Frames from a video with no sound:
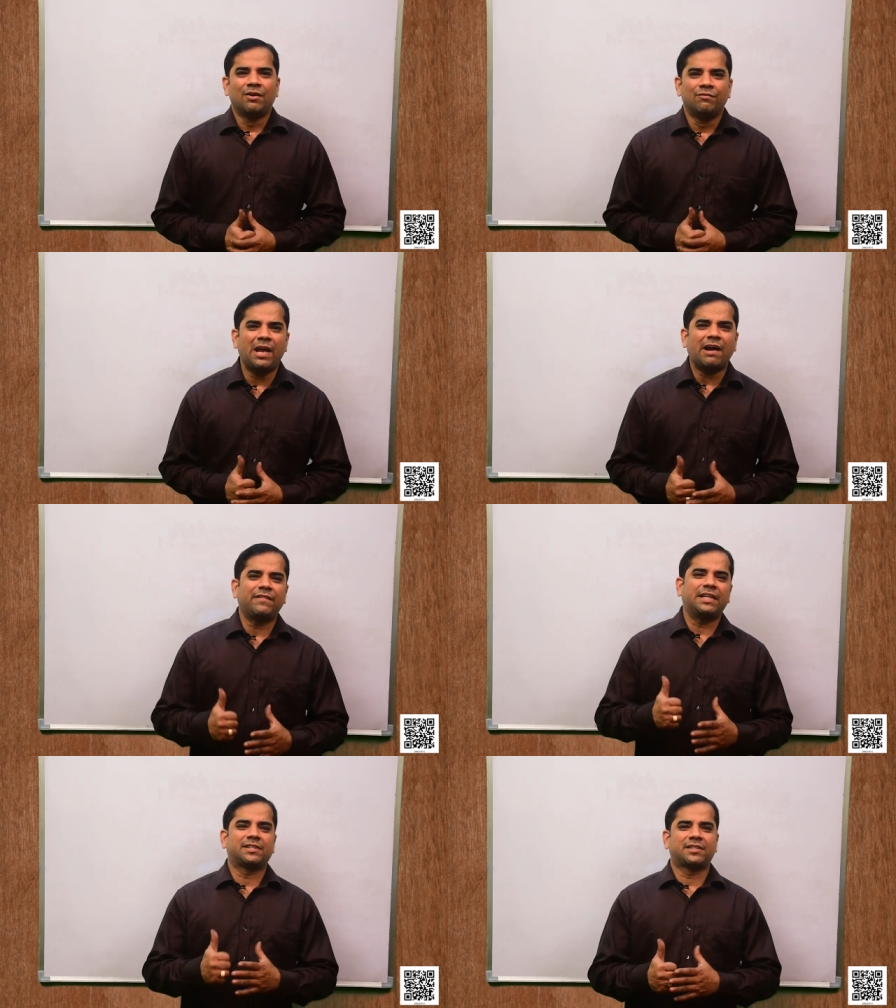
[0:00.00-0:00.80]
we
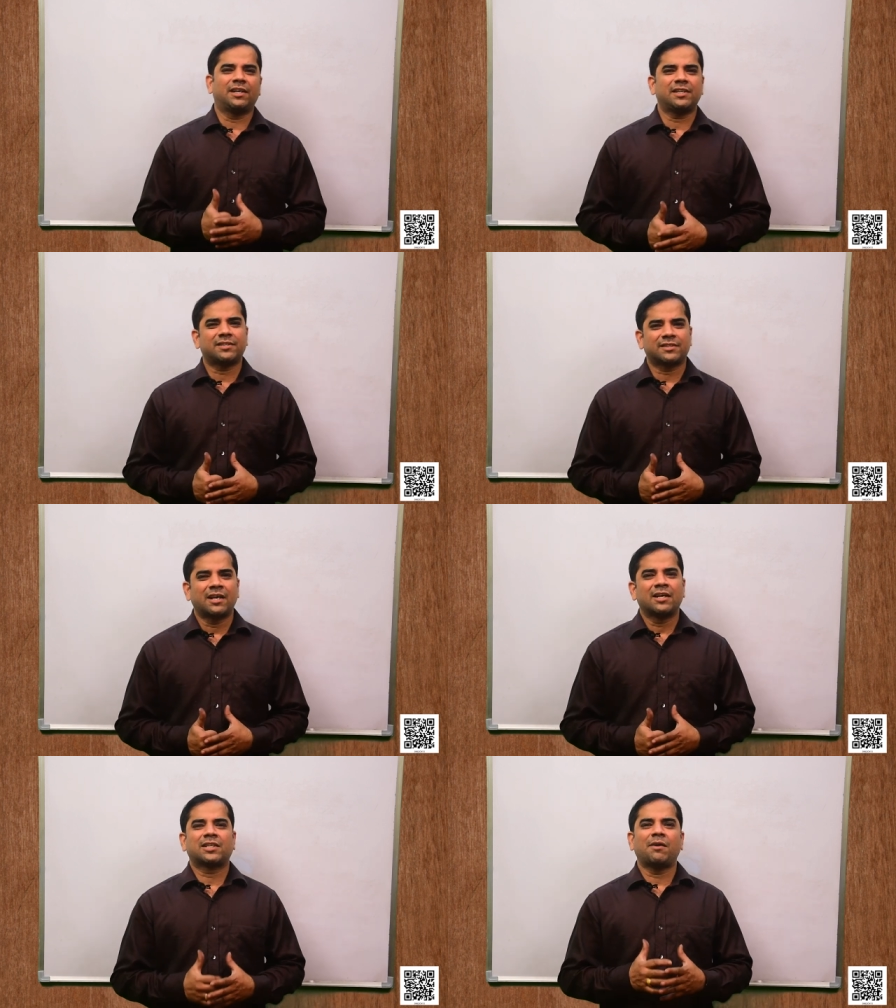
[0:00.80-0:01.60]
have discussed
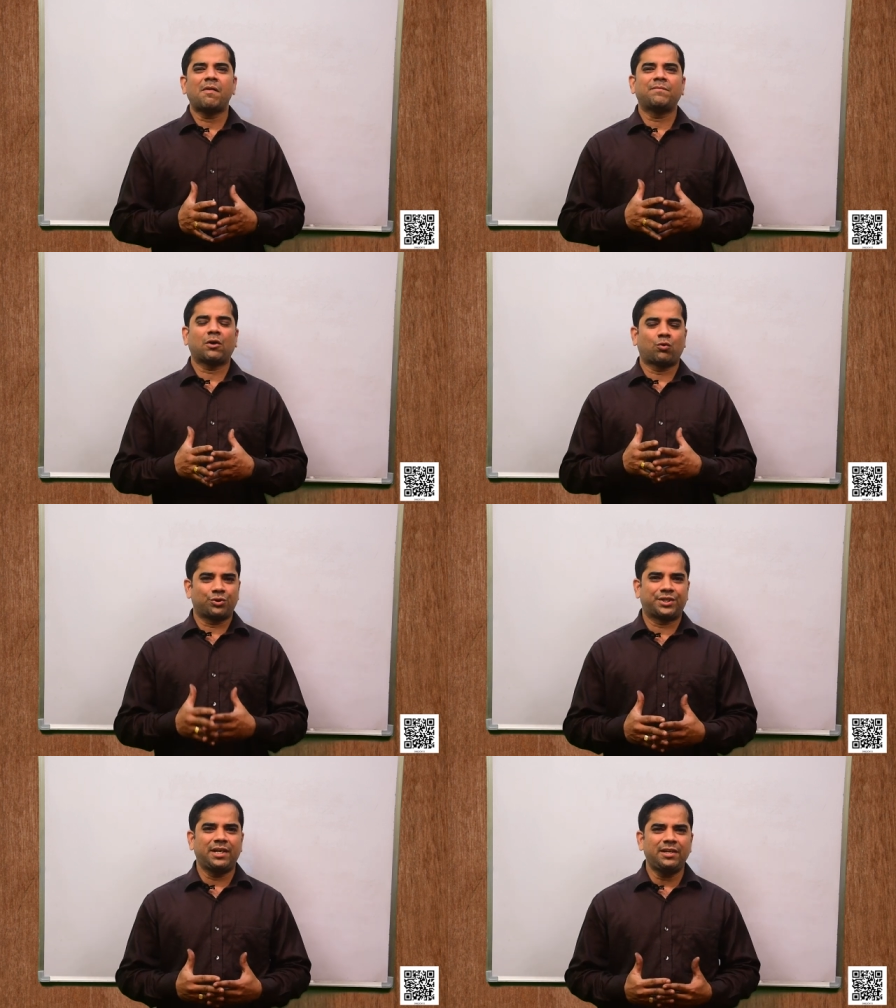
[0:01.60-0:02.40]
some of the
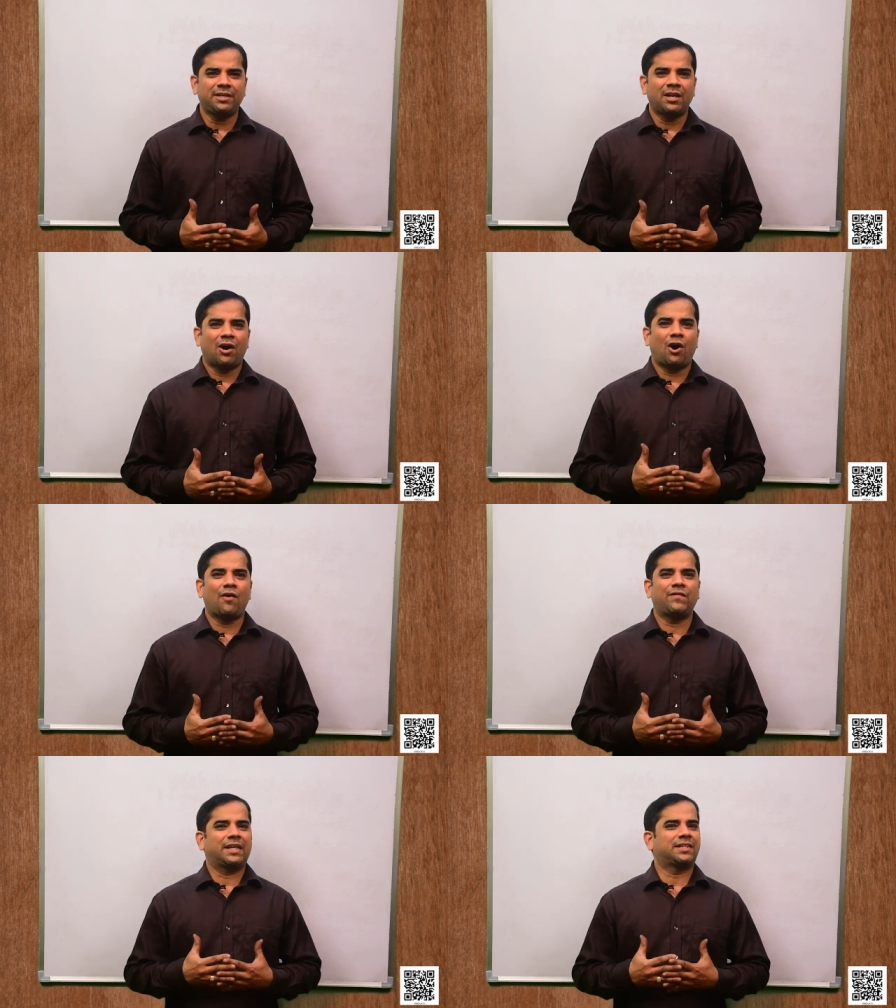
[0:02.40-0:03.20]
question
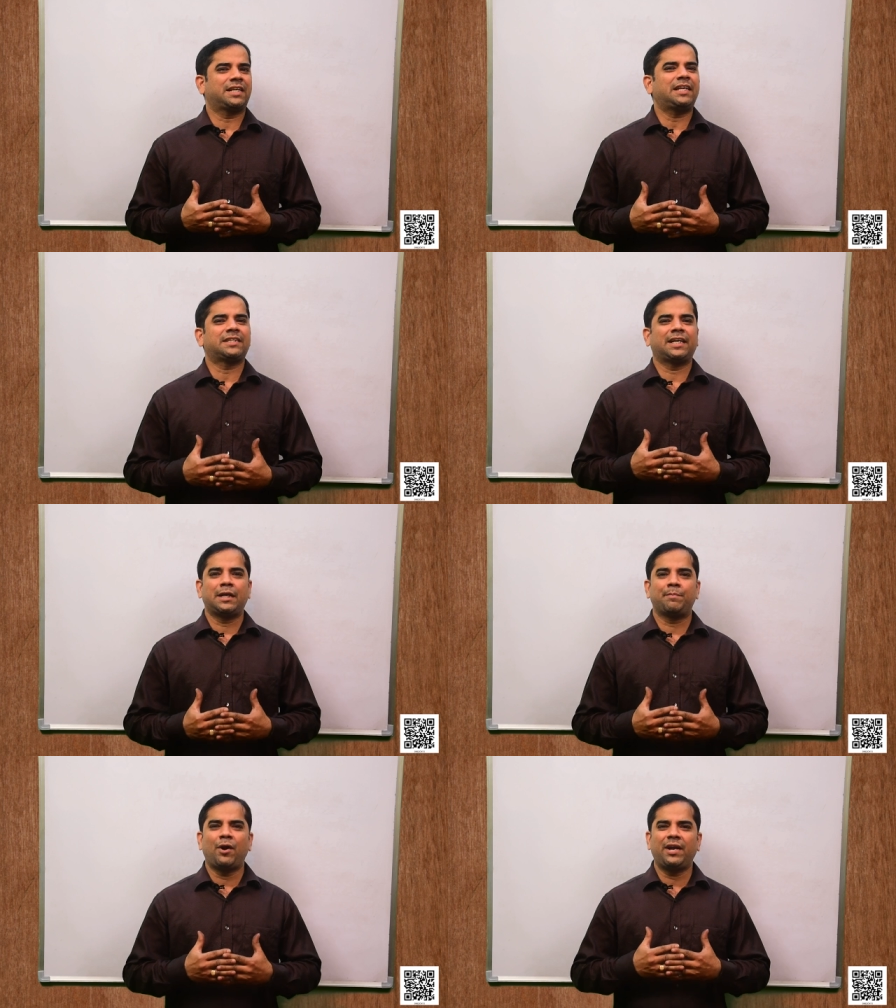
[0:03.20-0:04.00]
of exercise
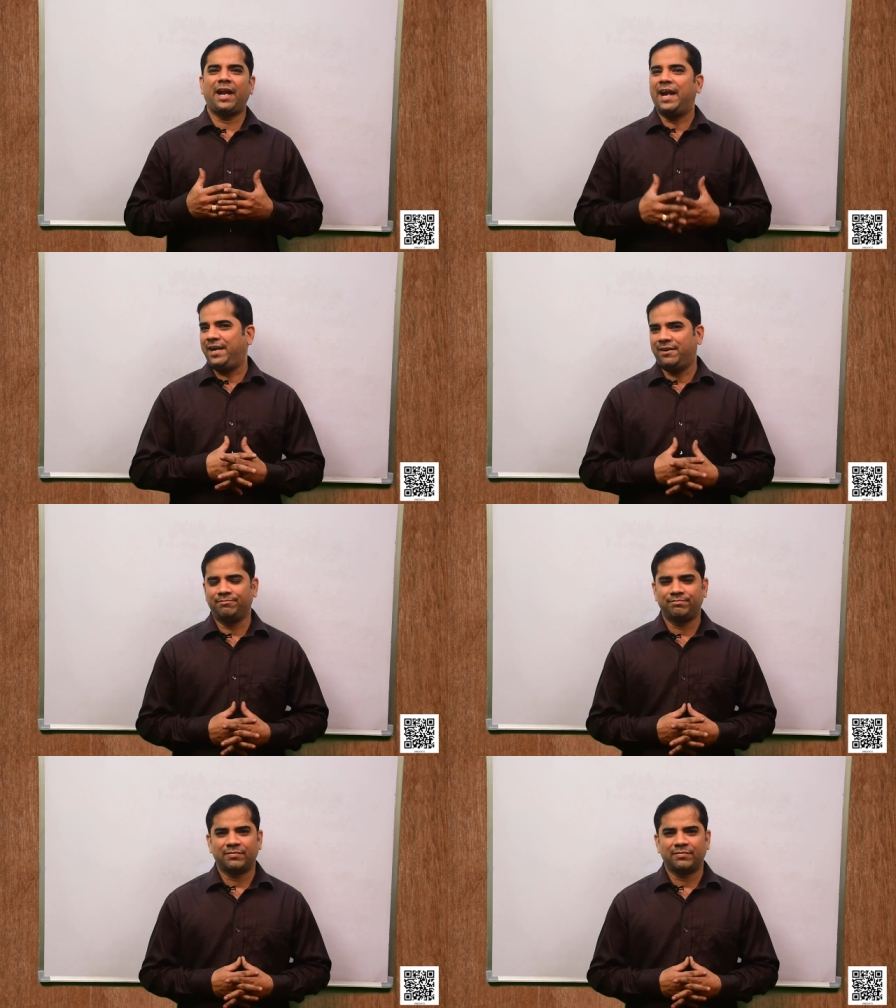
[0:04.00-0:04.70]
13.8.